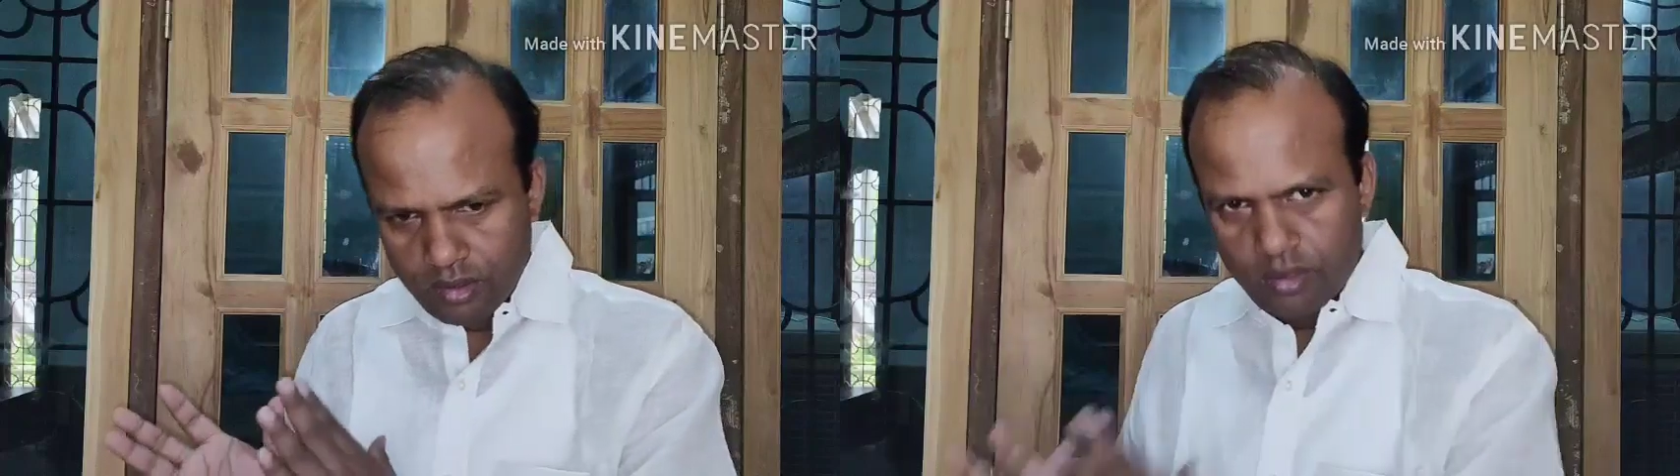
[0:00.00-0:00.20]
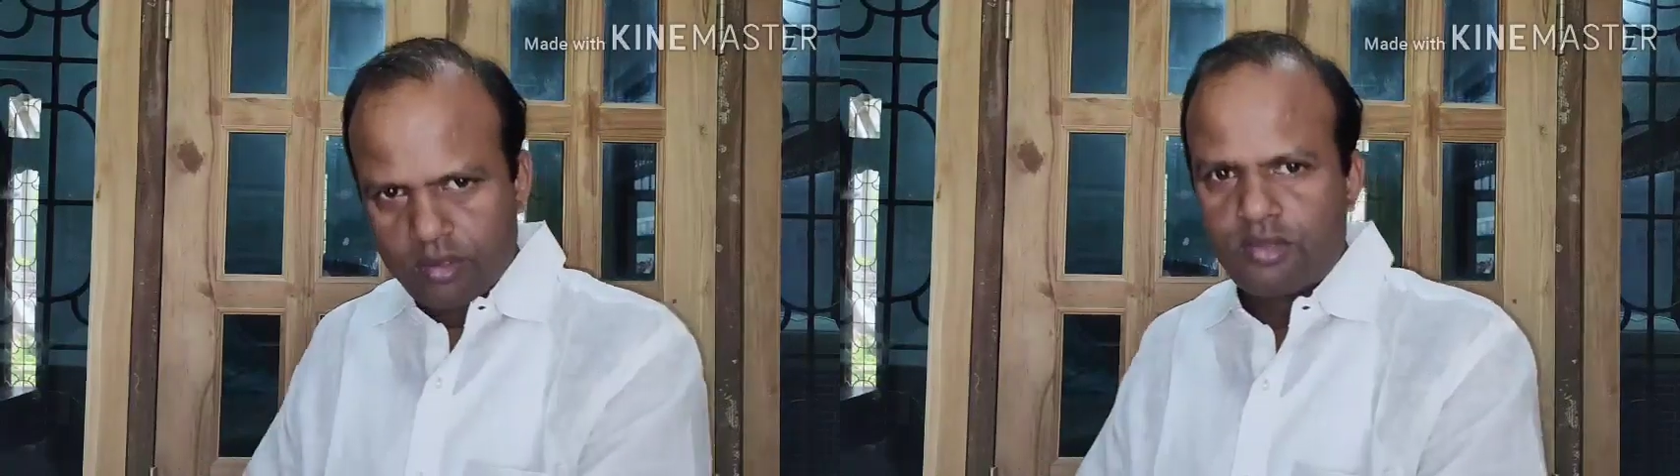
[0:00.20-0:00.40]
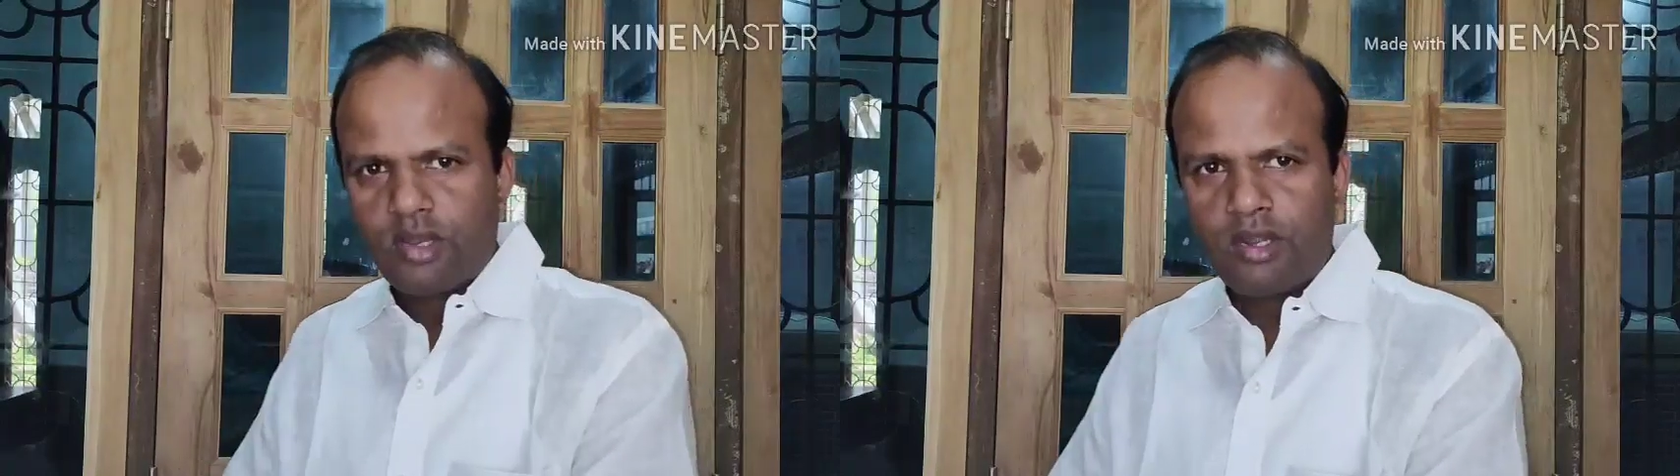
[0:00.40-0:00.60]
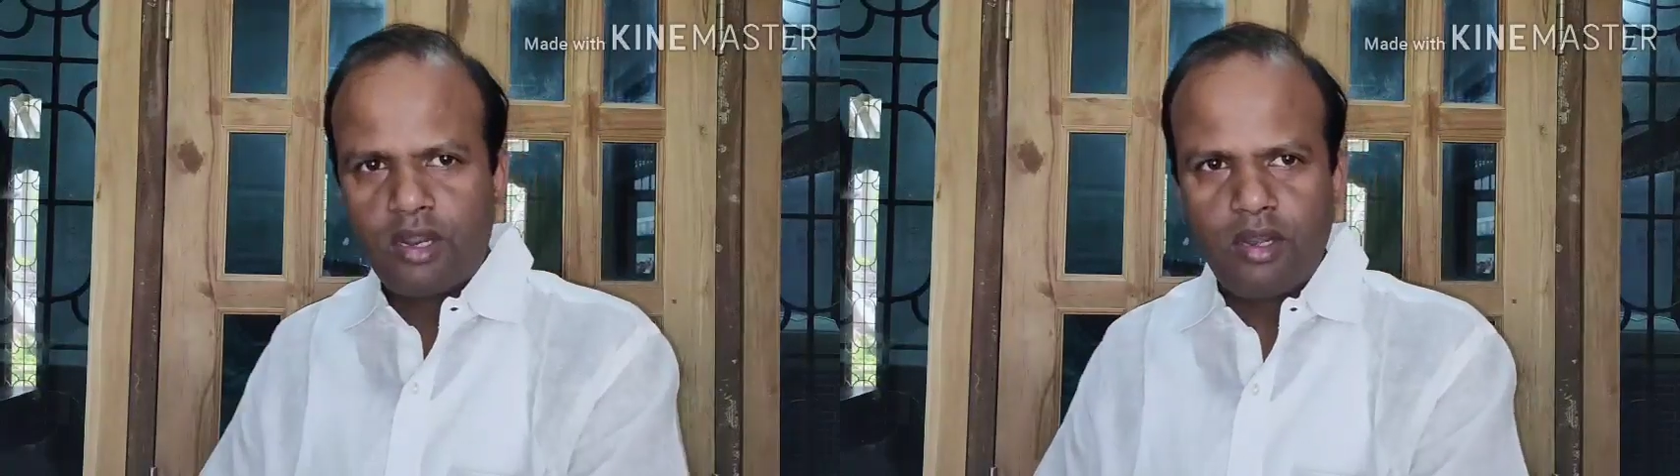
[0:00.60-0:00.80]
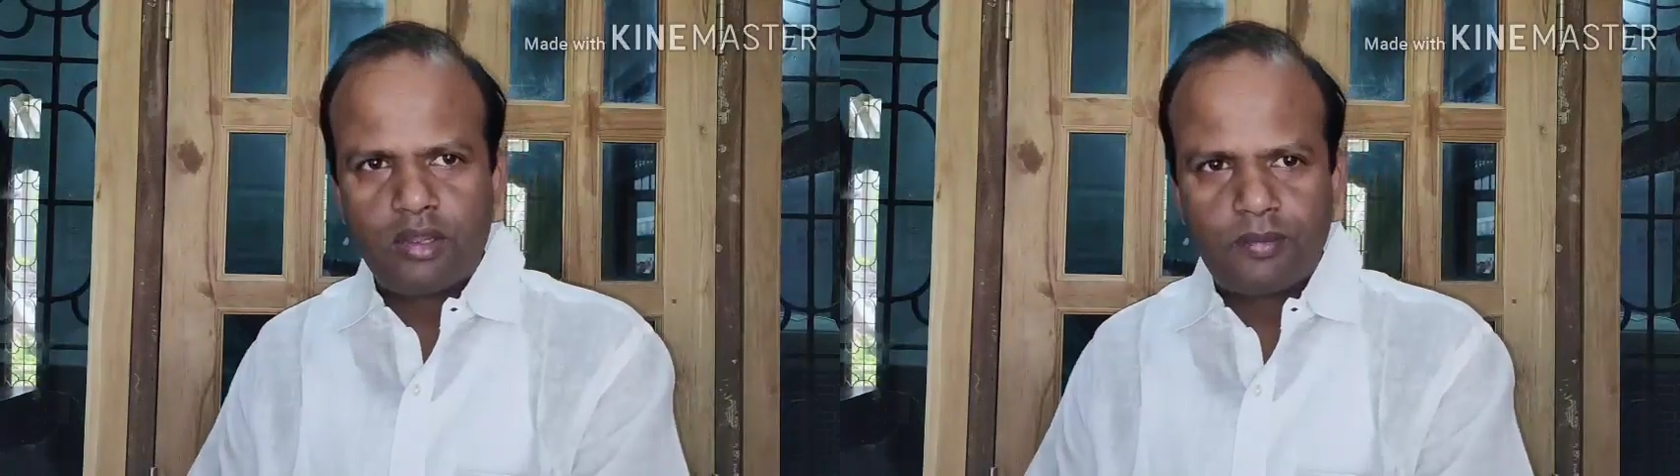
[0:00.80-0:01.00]
certain
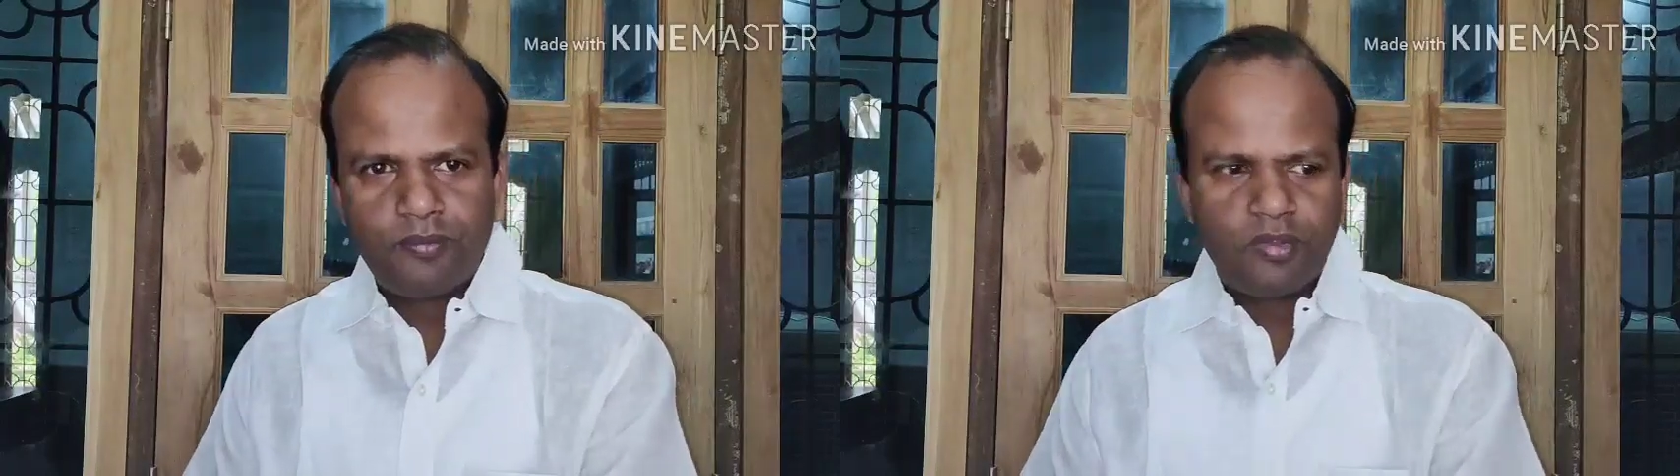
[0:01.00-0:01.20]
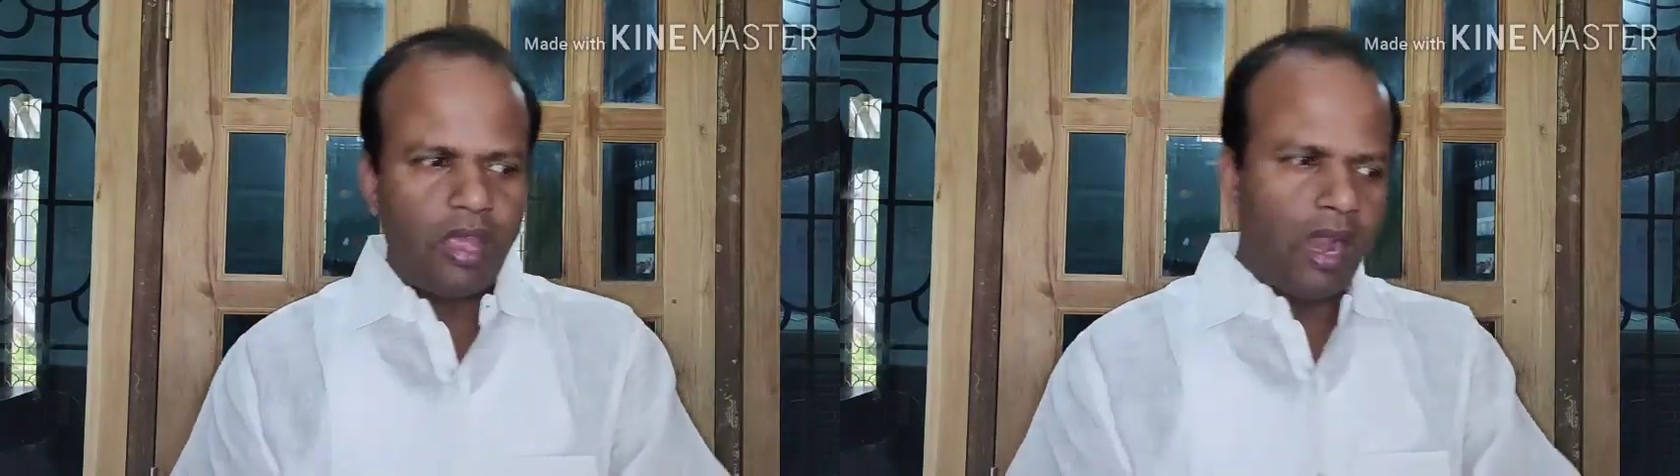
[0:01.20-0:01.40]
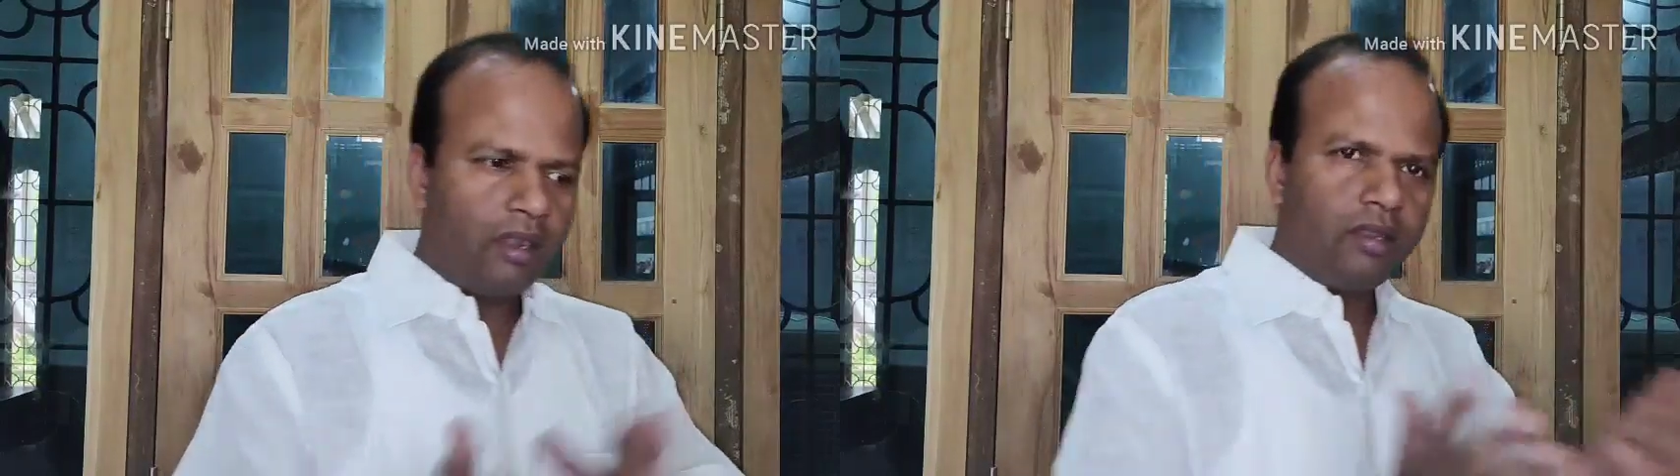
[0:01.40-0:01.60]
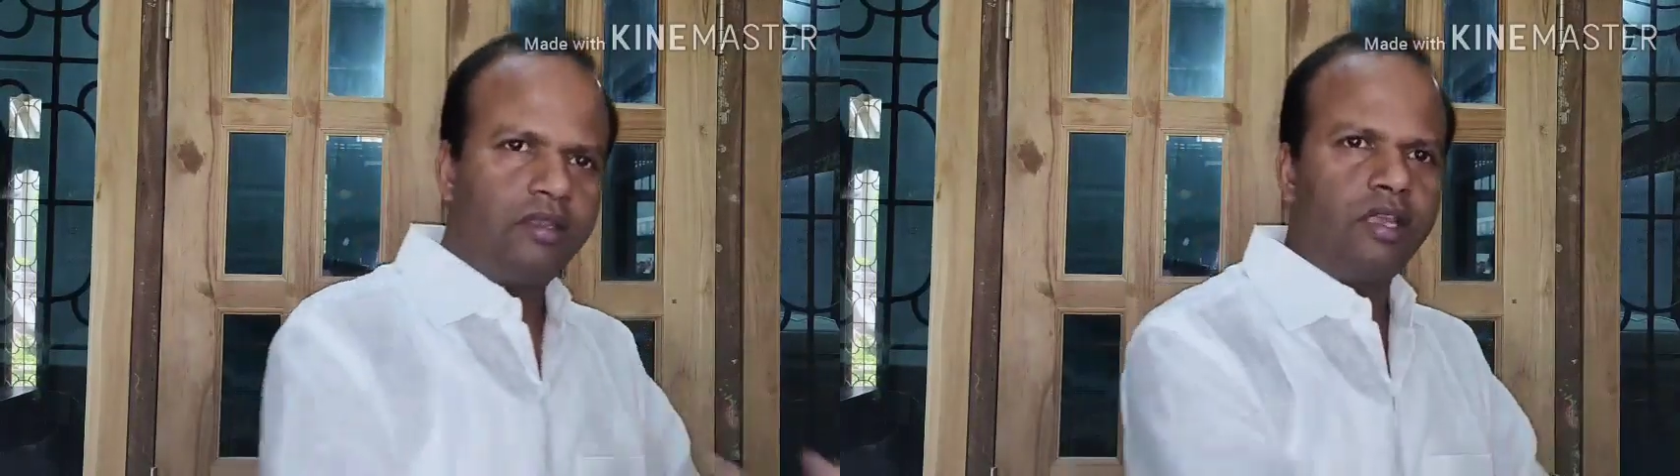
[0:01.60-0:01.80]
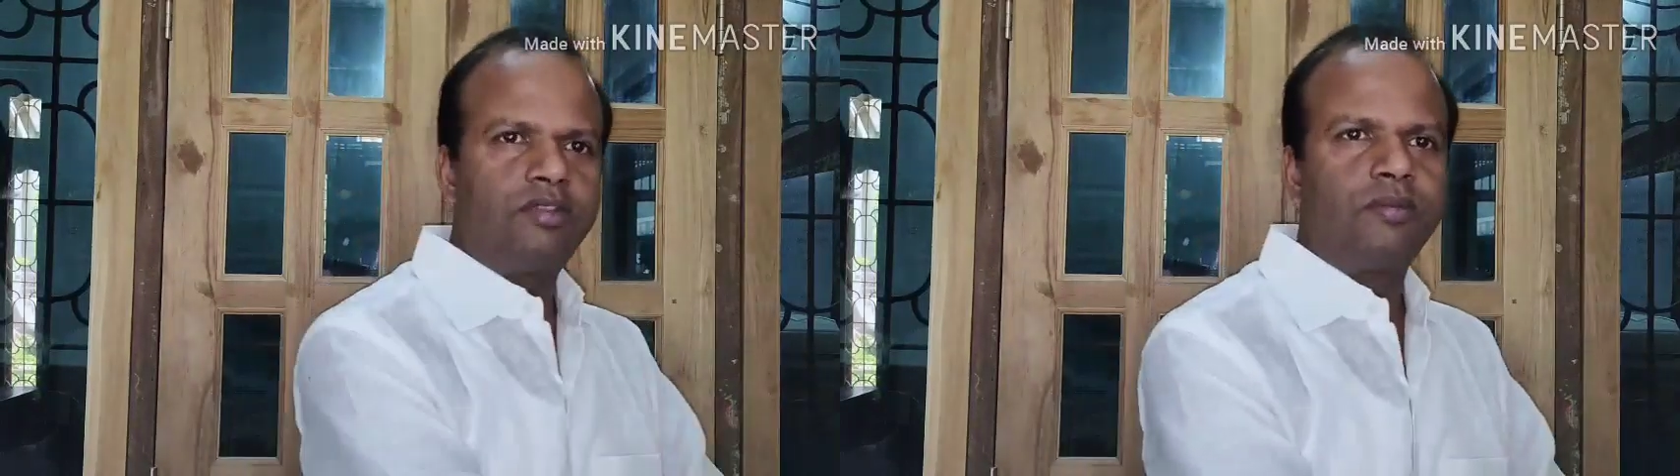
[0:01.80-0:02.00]
it that
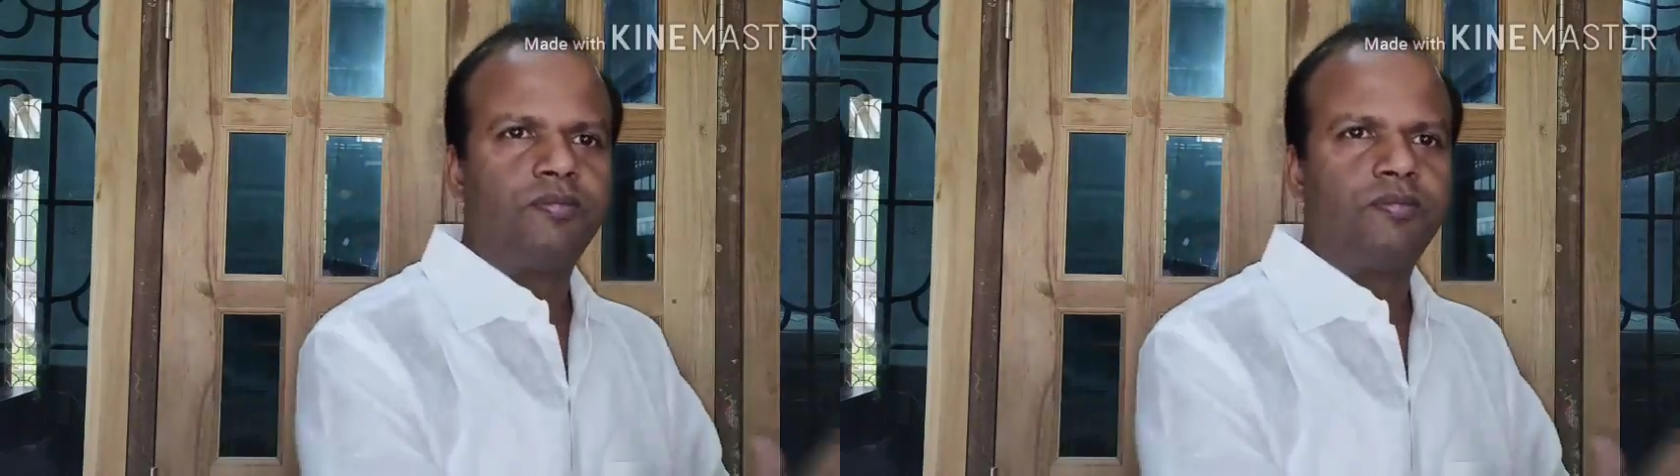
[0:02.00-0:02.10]
yes,